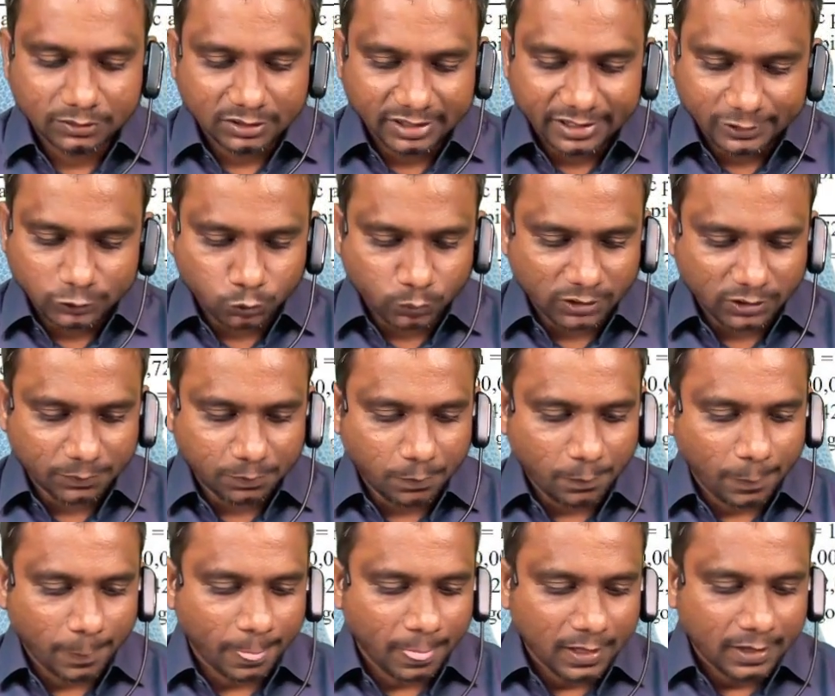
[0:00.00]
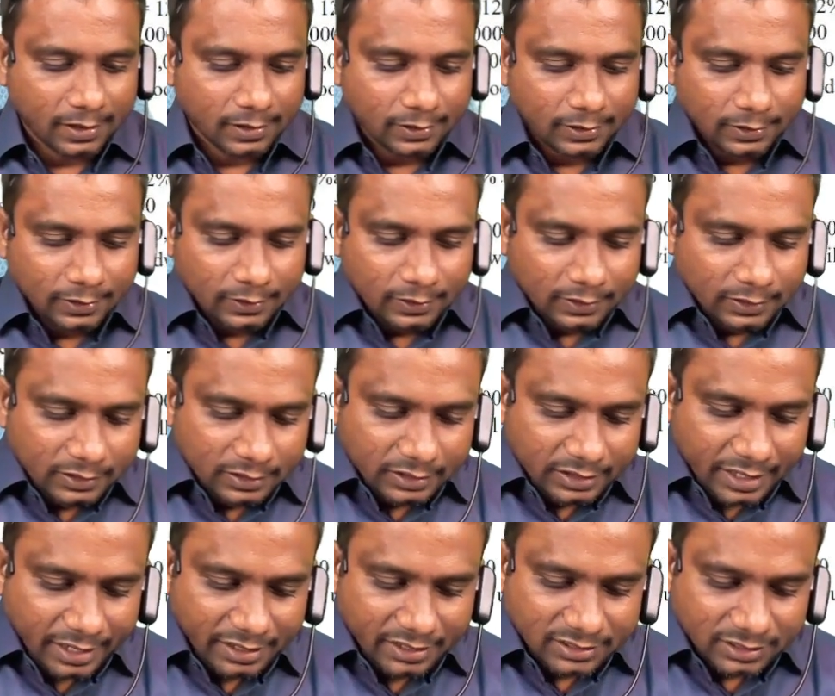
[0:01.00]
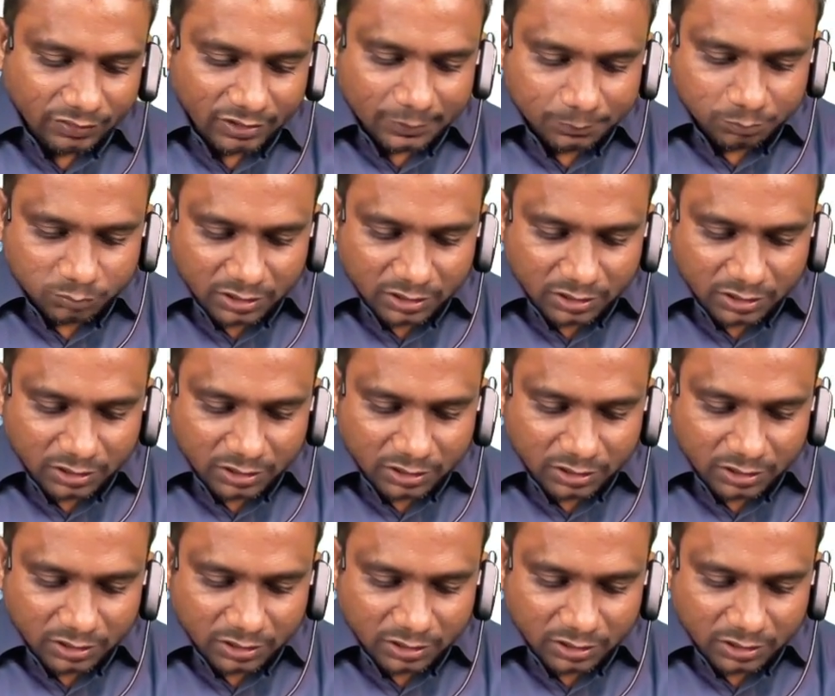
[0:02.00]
Next one. 87.